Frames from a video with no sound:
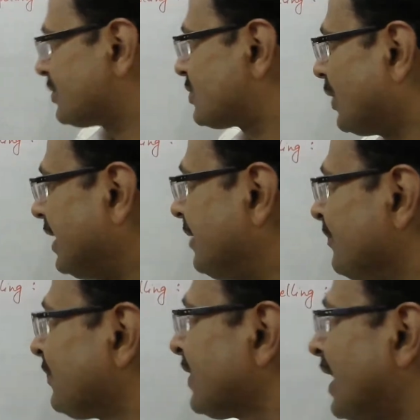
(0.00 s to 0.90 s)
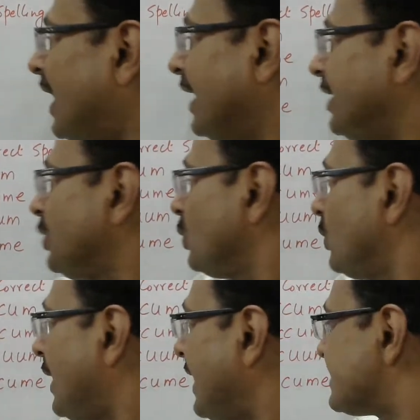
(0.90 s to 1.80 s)
Sorry, I need
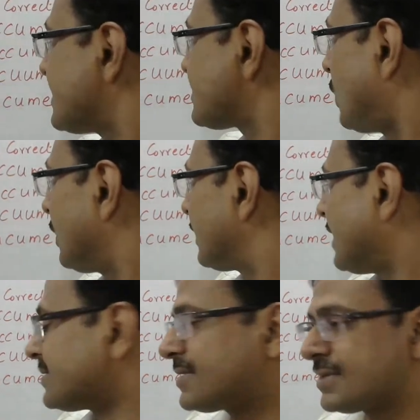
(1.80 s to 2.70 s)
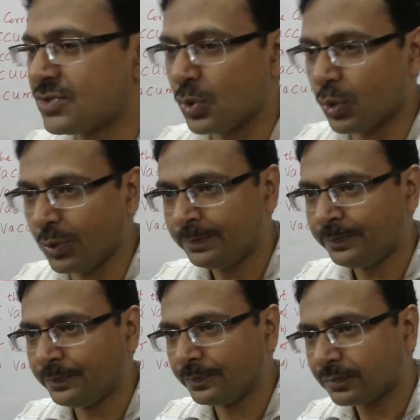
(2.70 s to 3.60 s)
to assess all the answers. So
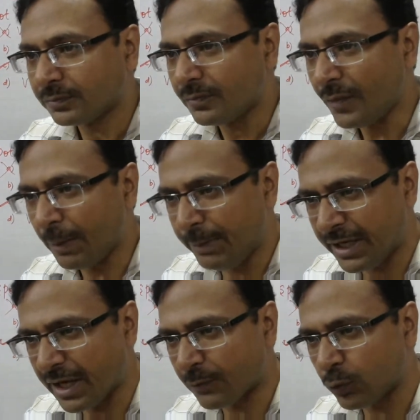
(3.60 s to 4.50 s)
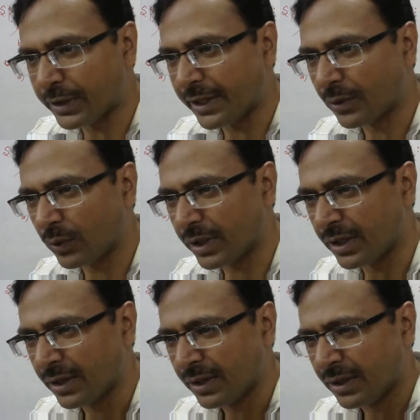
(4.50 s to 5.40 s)
be careful there. Okay.